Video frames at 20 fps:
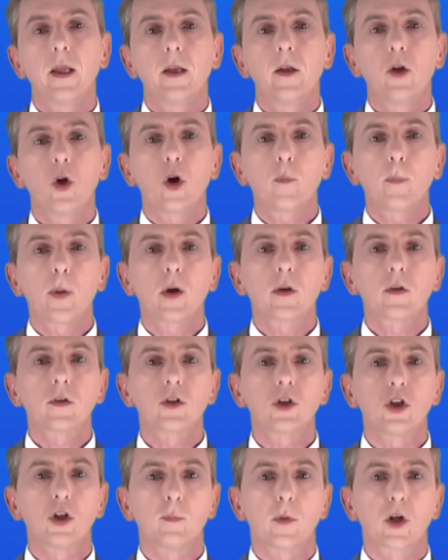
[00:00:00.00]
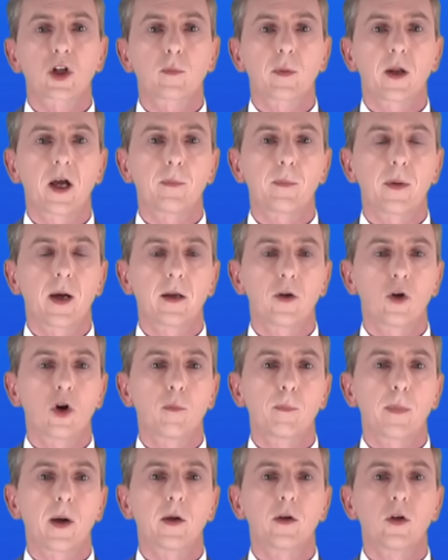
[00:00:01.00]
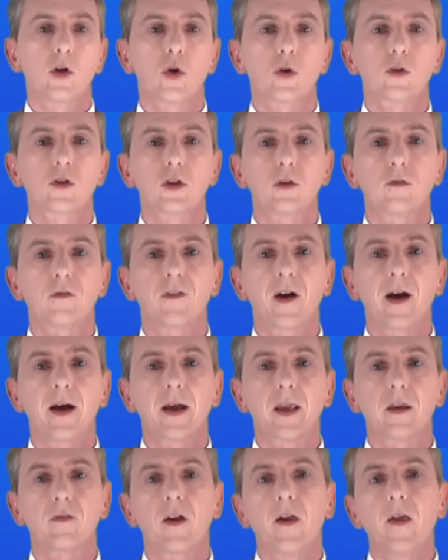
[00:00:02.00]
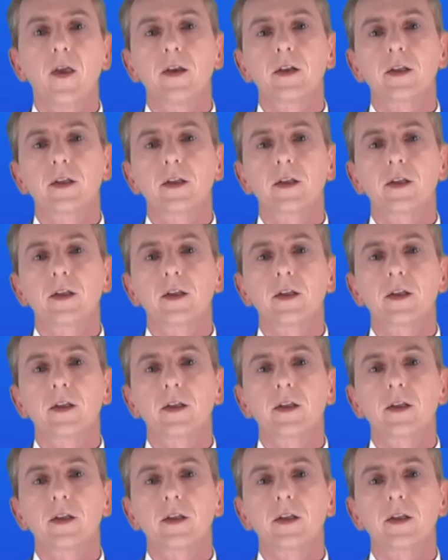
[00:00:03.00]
0.2 multiplied by 0.025